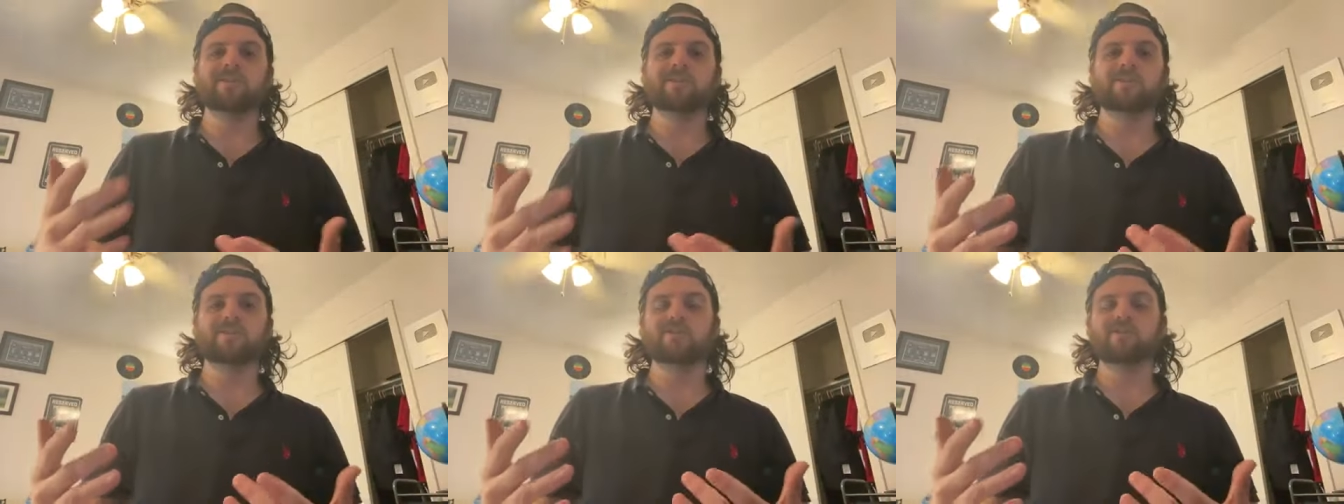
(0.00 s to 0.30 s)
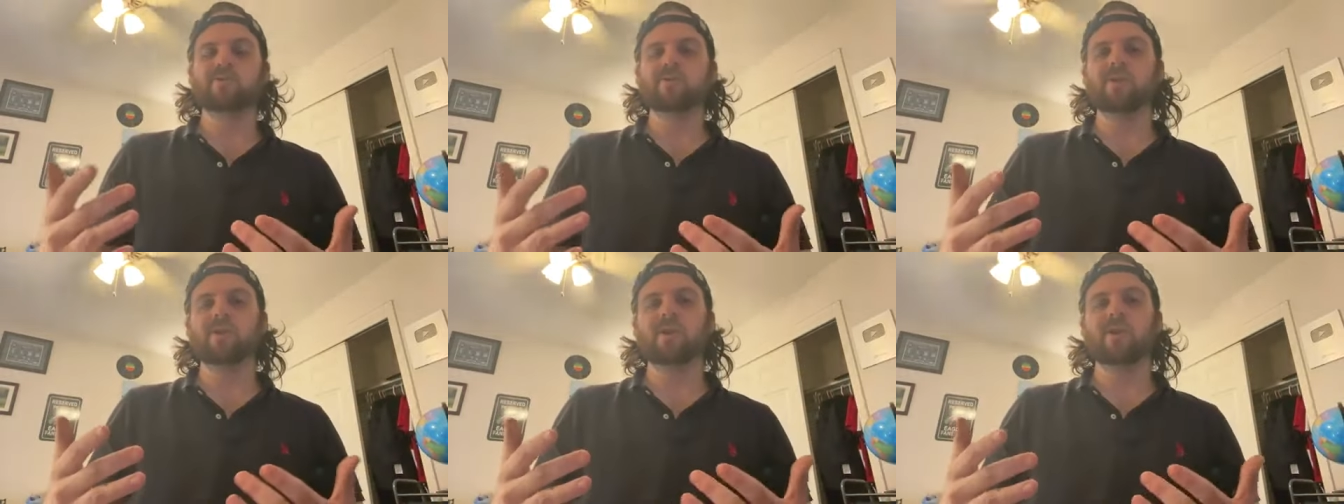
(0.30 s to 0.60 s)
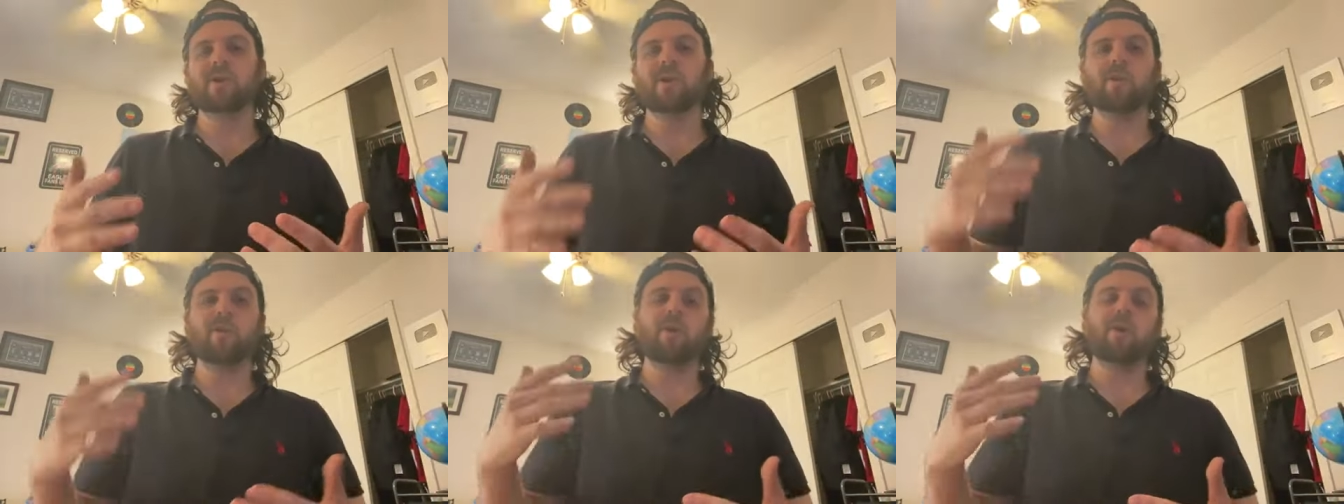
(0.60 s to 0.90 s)
dude you know
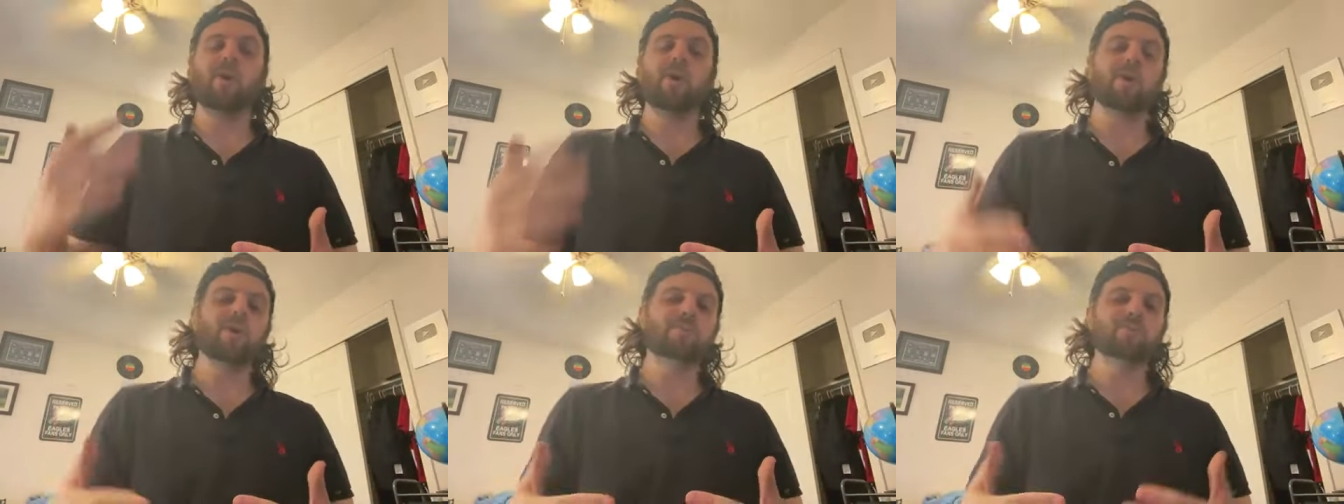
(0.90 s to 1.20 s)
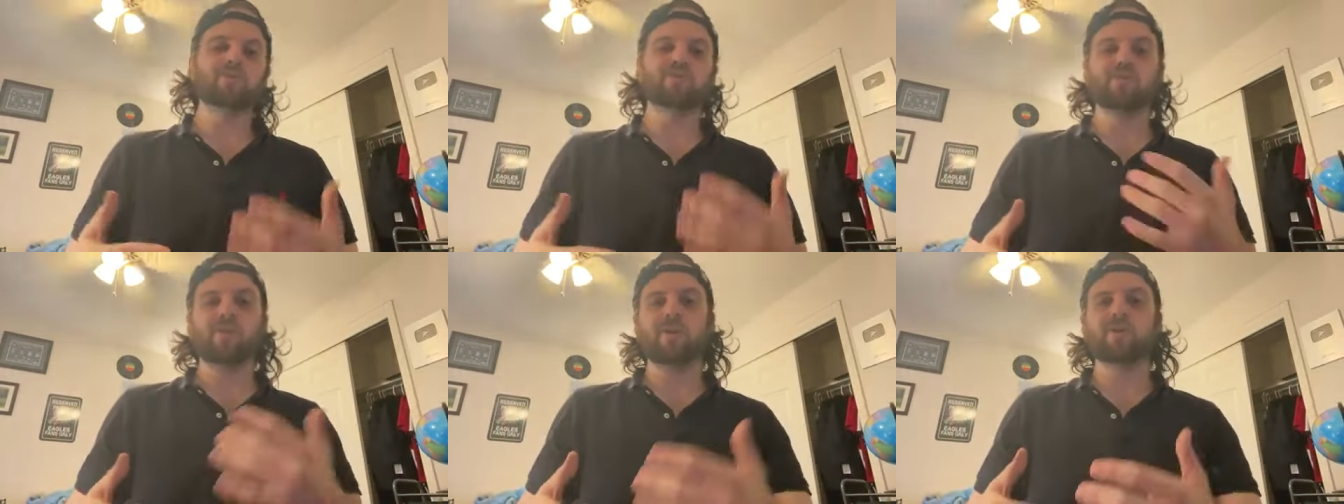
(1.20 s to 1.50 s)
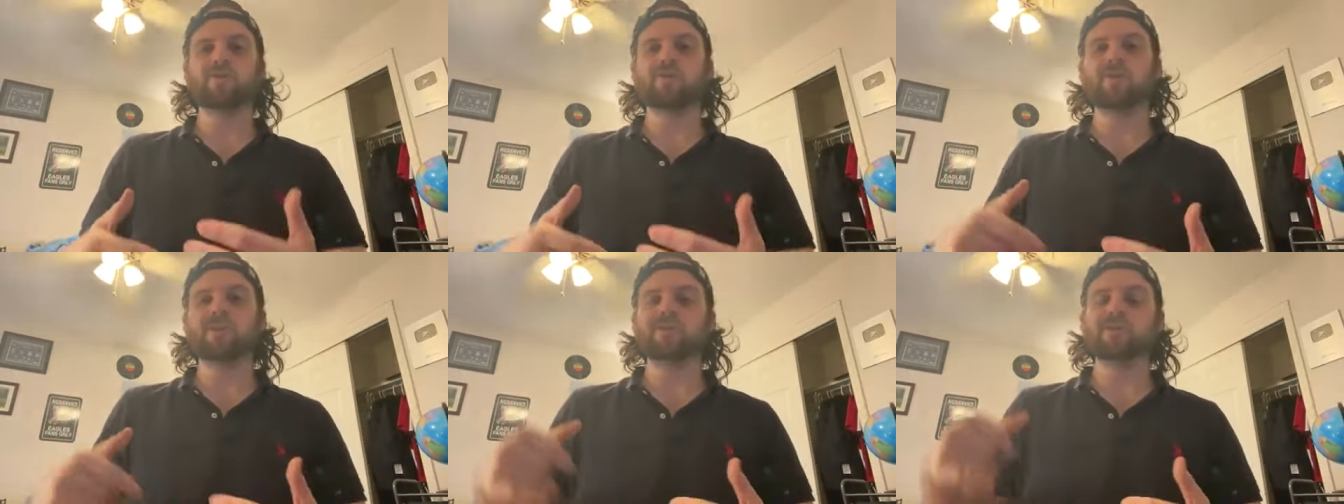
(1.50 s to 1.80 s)
I go hard I'm strong
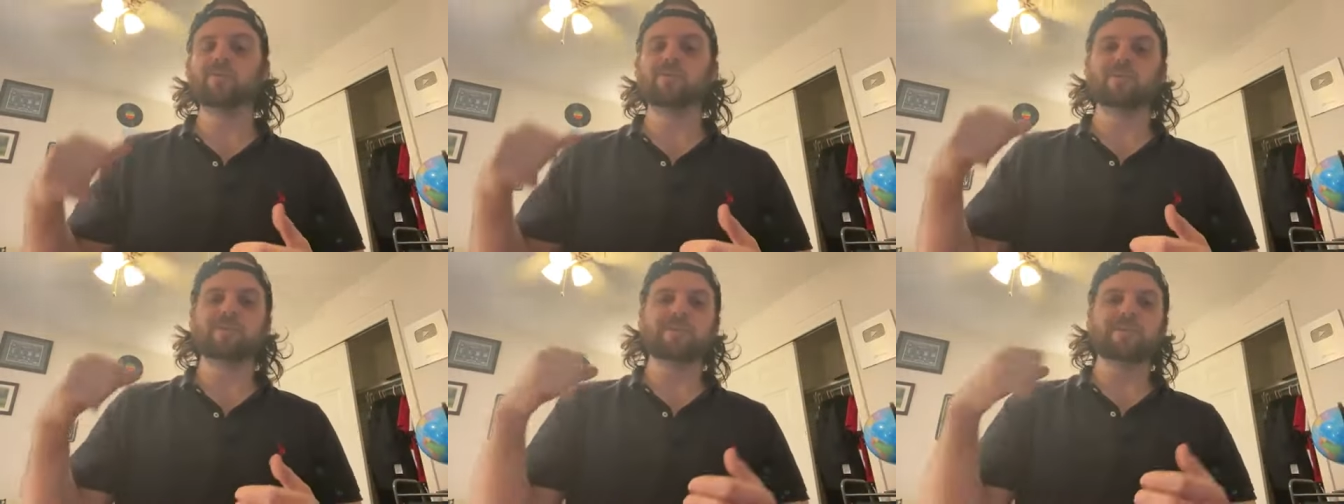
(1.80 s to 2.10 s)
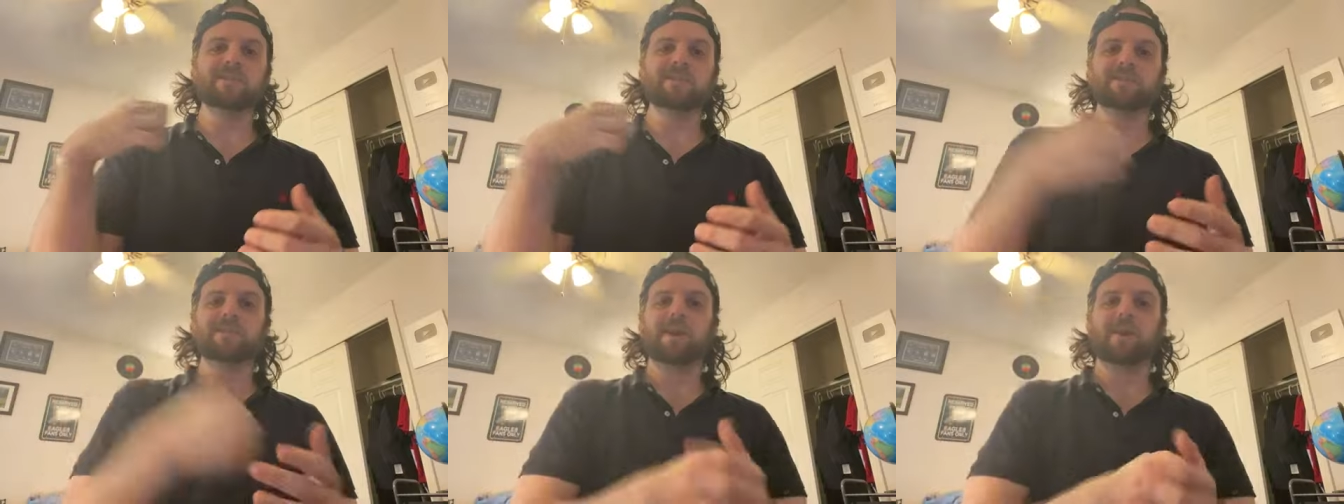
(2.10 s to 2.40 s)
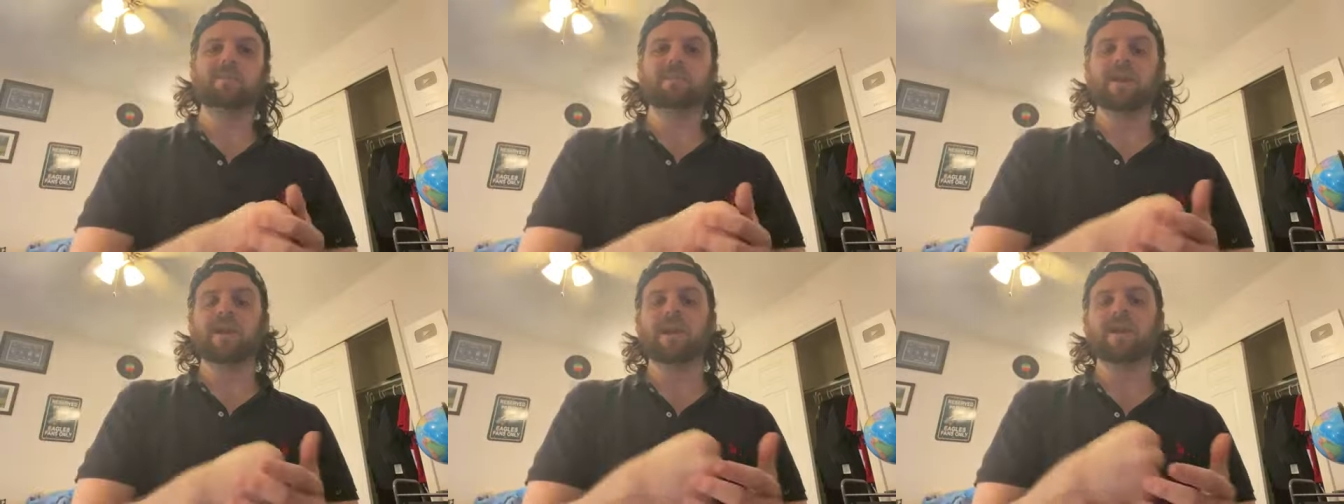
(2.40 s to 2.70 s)
though I deal with these
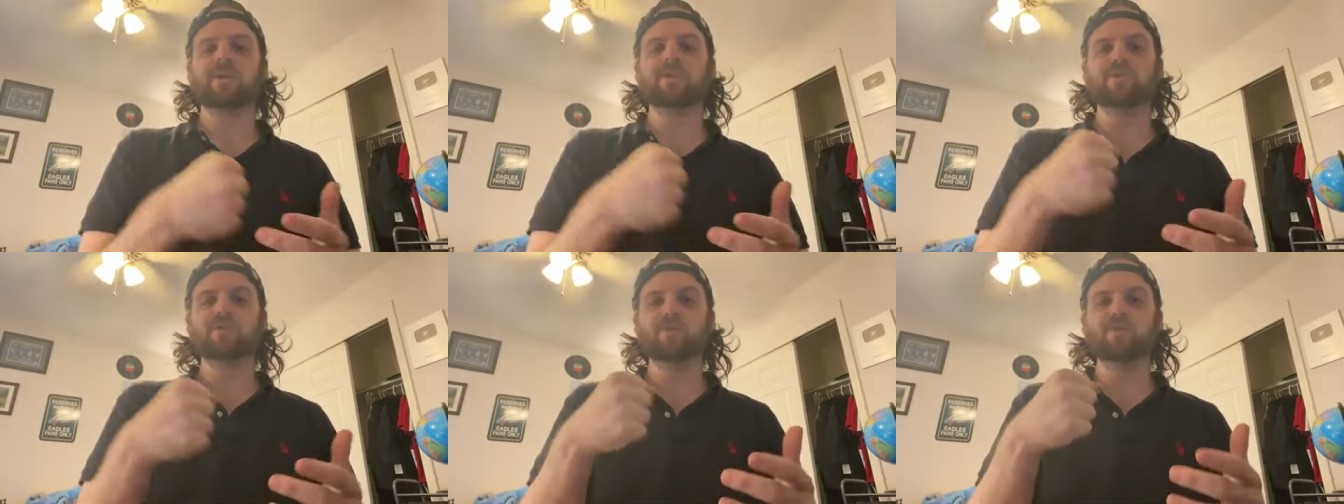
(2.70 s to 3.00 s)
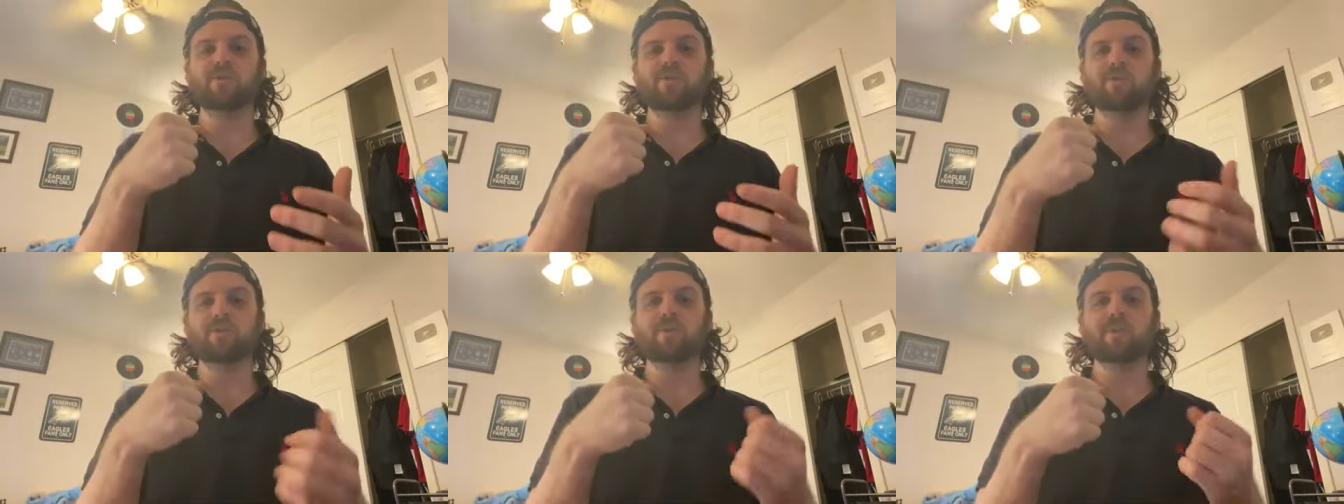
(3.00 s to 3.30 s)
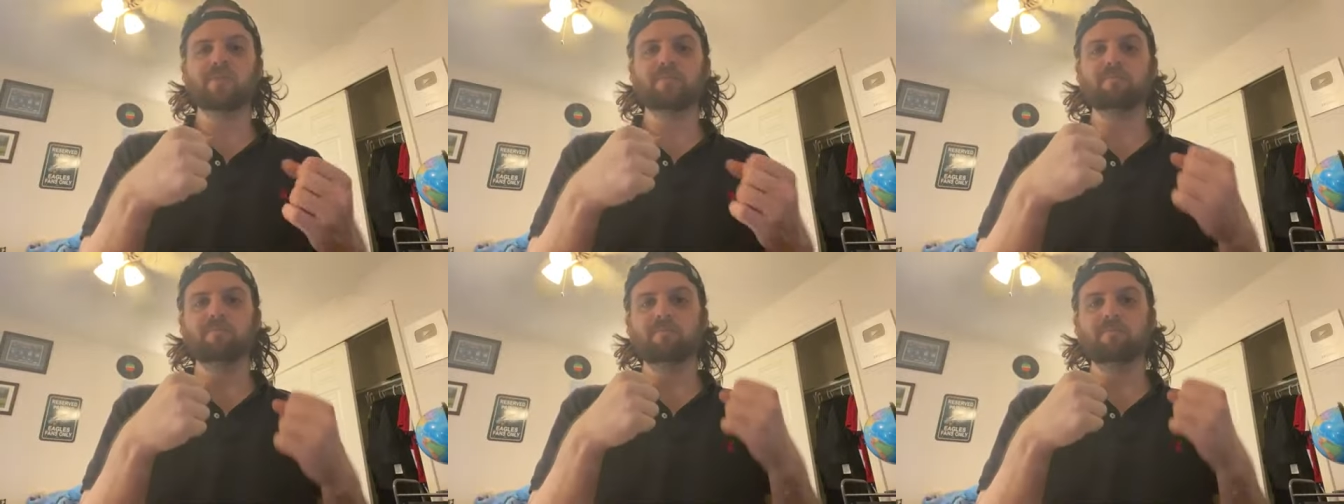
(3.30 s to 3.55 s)
I'm the kind of dude who would